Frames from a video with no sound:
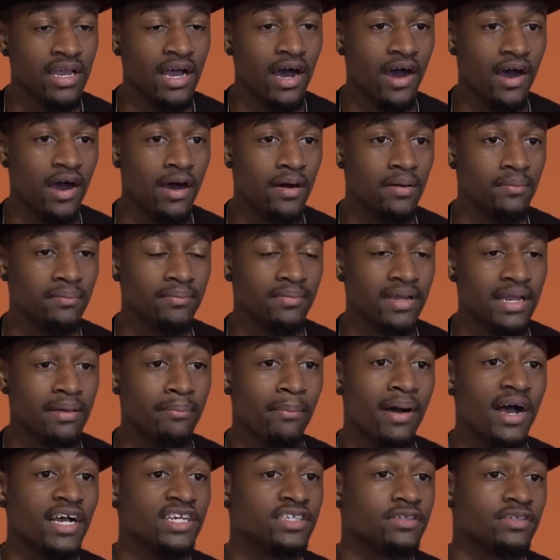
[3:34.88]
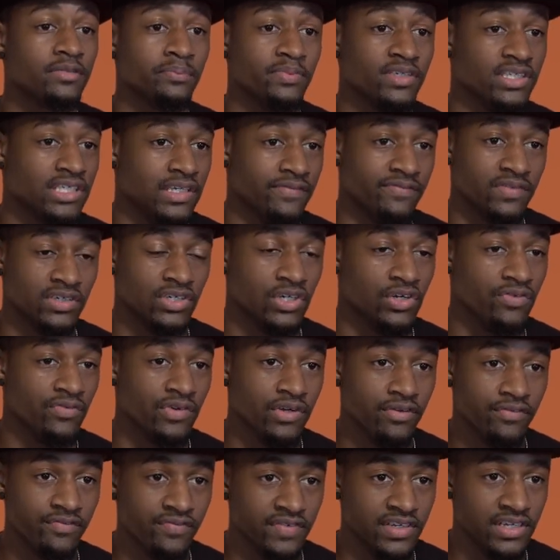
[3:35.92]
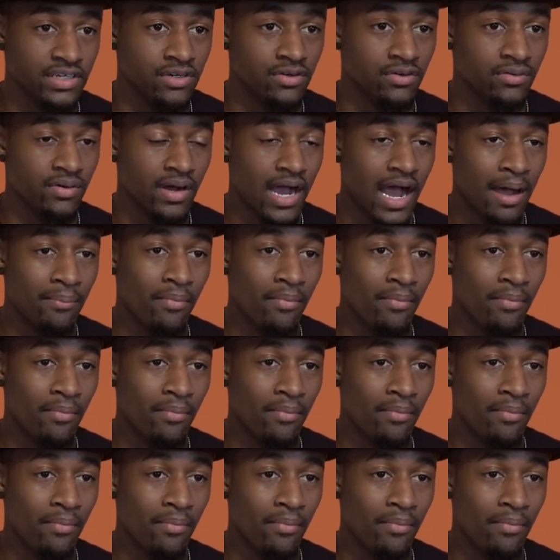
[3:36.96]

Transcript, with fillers: um, in my specific career field,